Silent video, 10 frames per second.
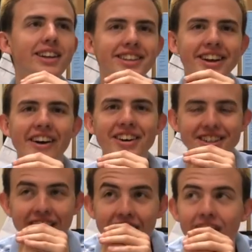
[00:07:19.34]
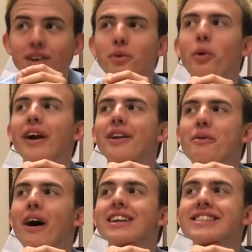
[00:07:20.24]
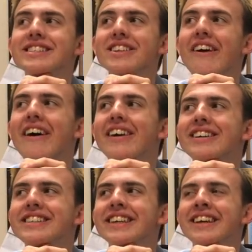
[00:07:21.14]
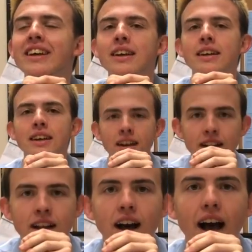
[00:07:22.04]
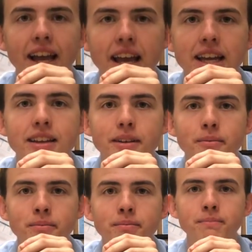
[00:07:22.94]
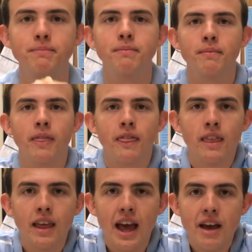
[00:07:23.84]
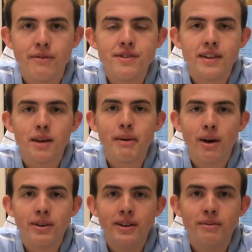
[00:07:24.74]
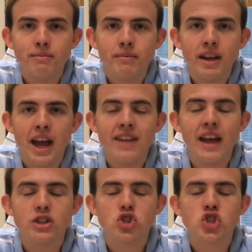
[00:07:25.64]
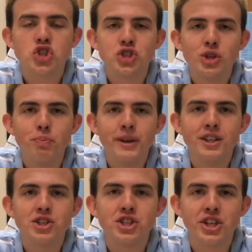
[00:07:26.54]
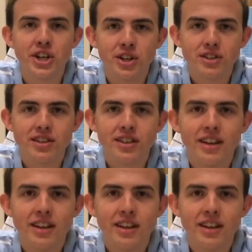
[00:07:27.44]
Nard Dog, where do I start? I hate him. Everything about him. And that stupid shirt.